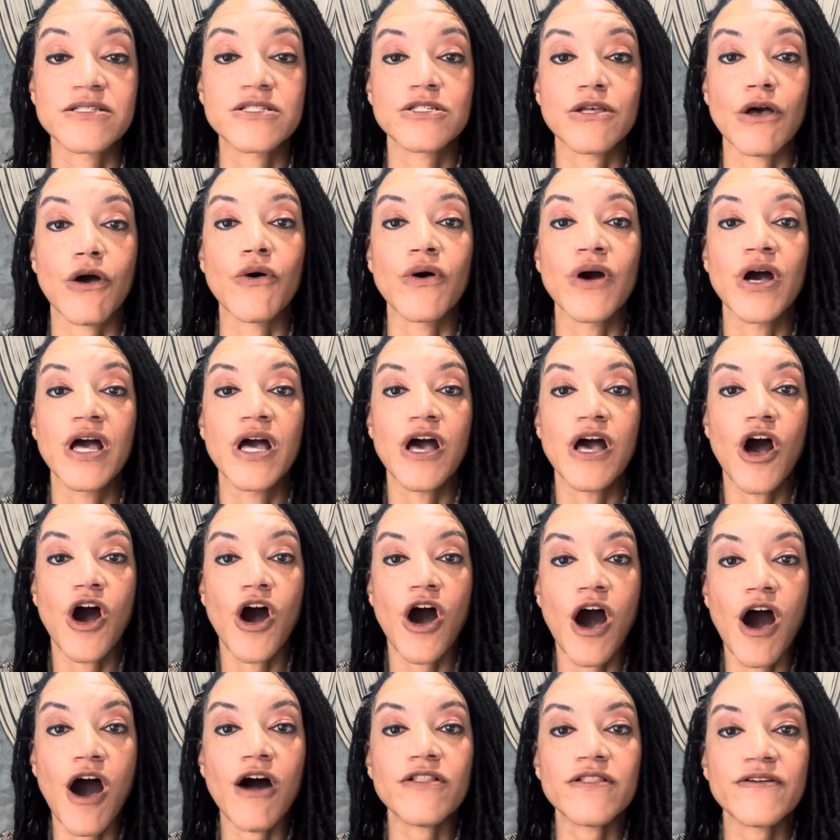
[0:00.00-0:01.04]
So
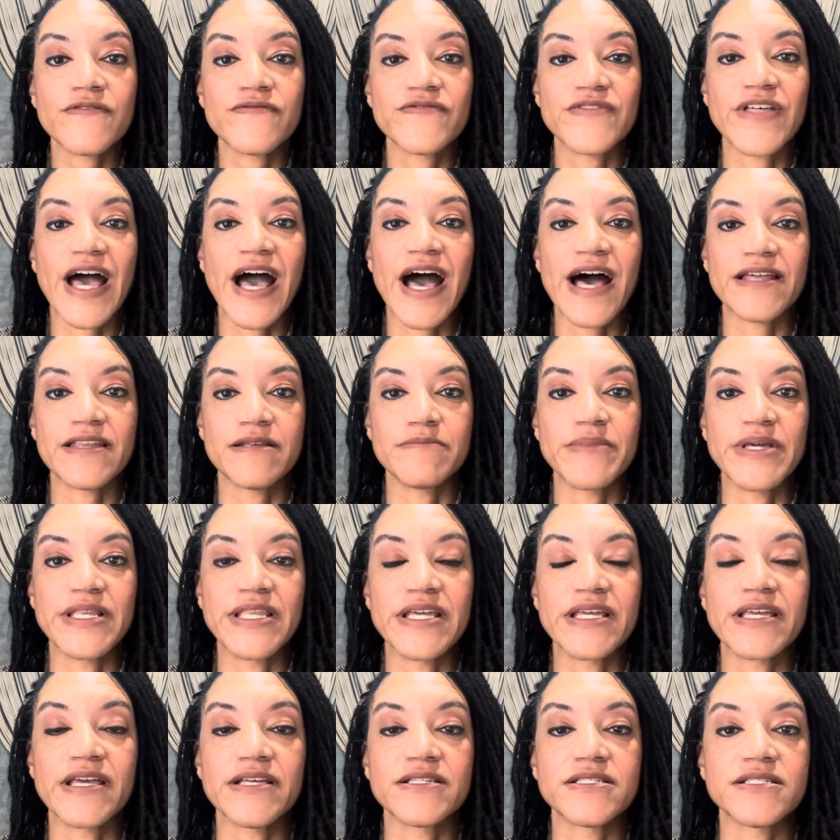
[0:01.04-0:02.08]
all of that, in many
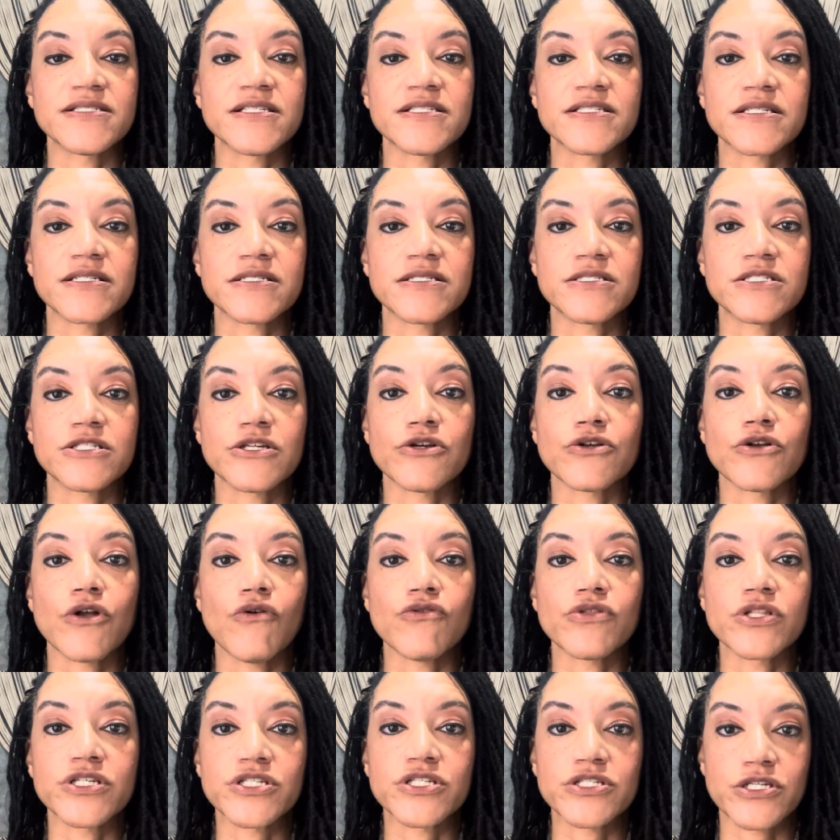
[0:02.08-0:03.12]
cases, is considered
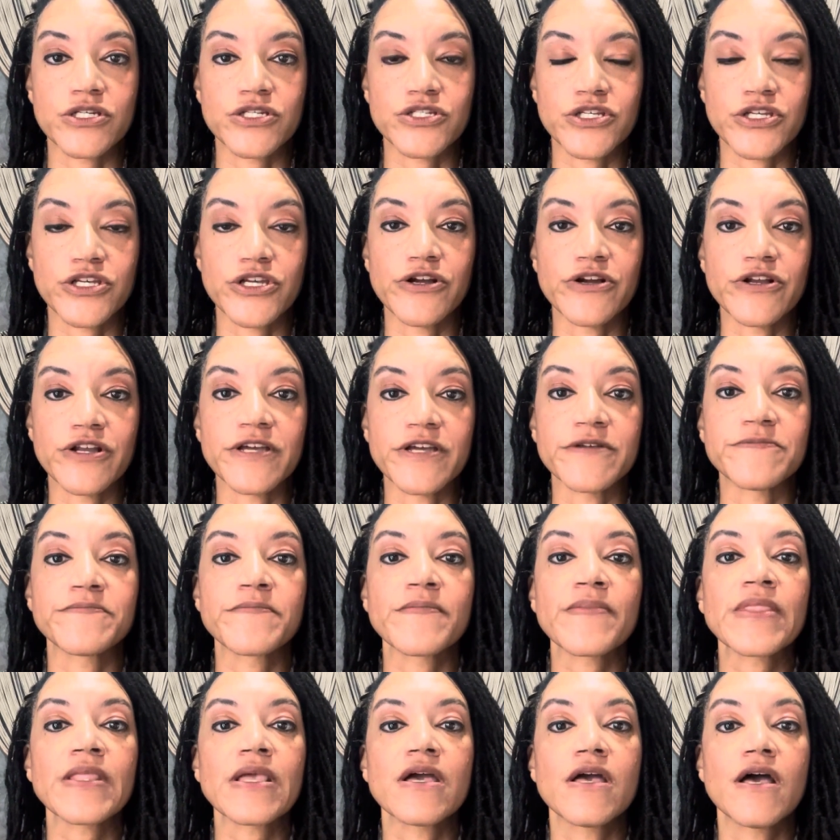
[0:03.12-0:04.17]
holistic security,
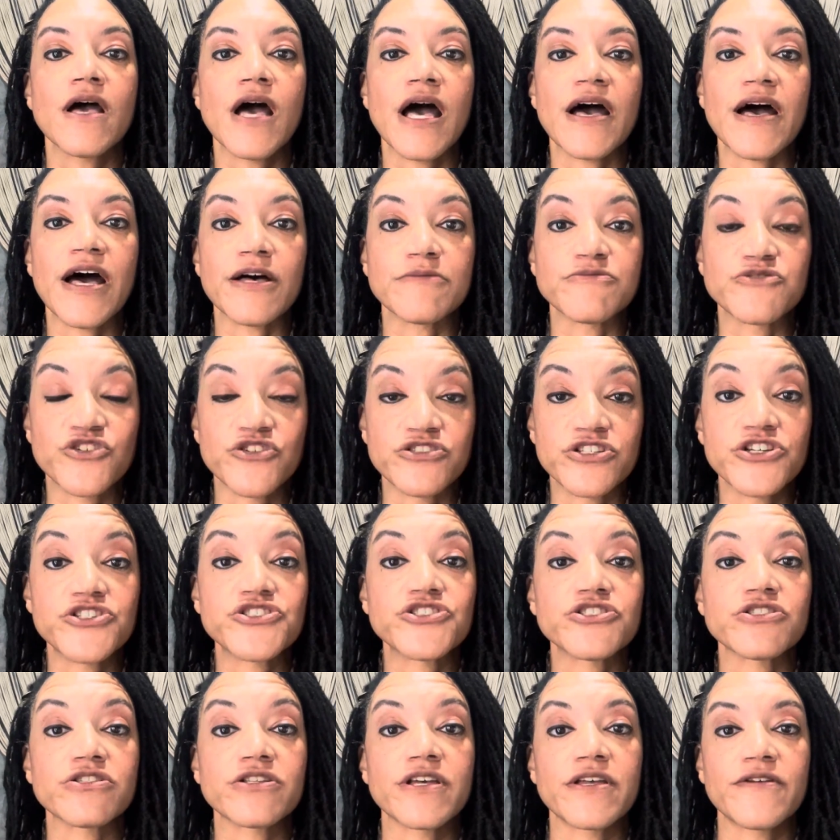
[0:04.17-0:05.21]

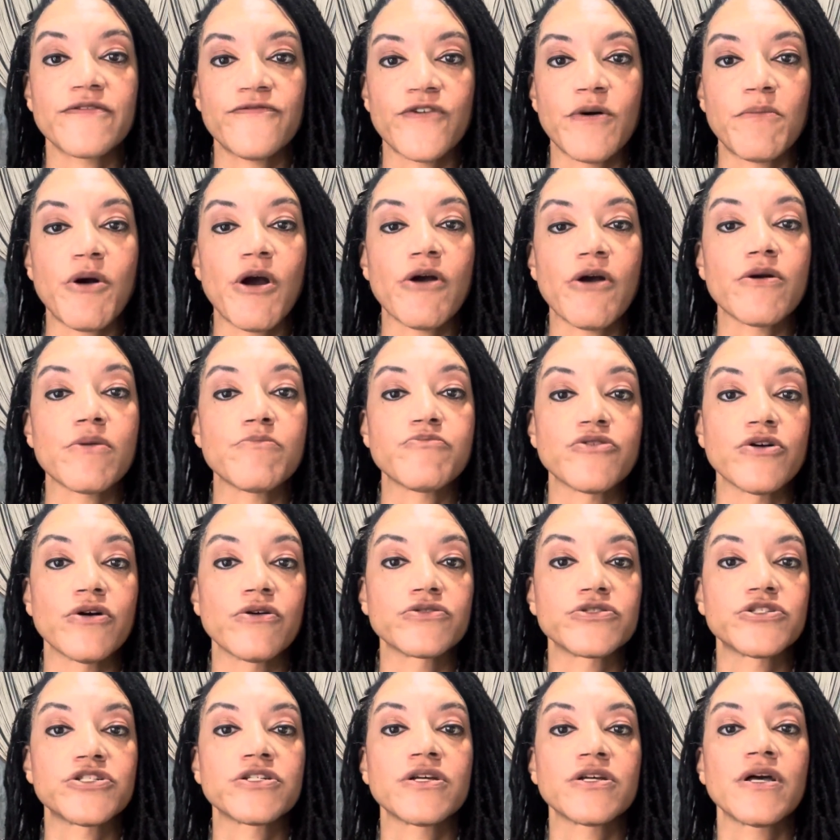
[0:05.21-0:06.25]
traditionally from our
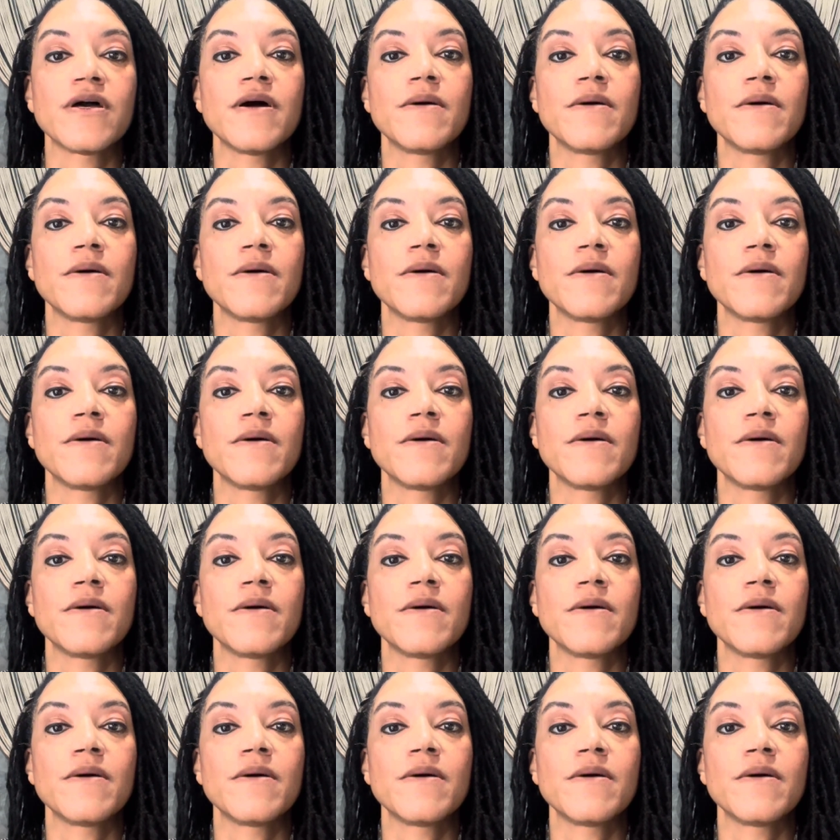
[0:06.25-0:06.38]
approach.